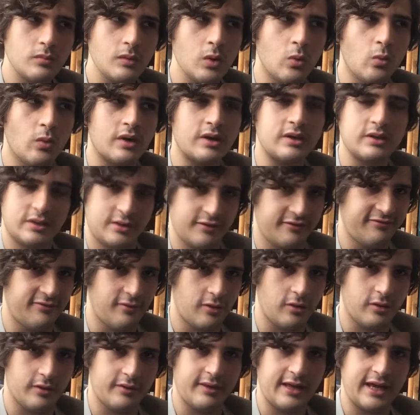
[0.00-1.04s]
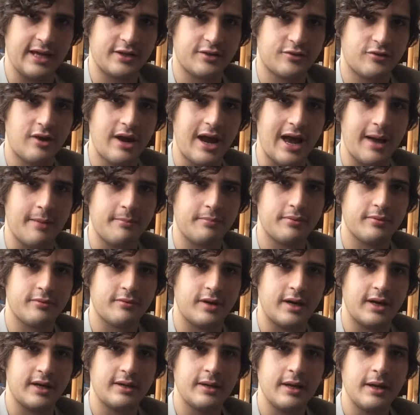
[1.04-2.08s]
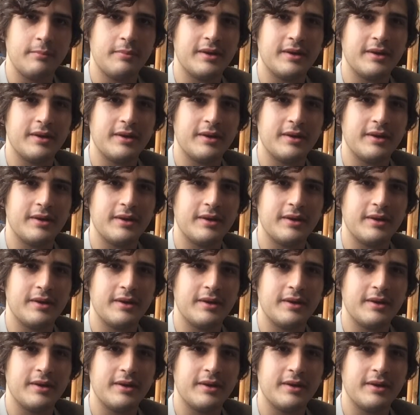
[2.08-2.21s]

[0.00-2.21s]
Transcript: want to fall in that trap right?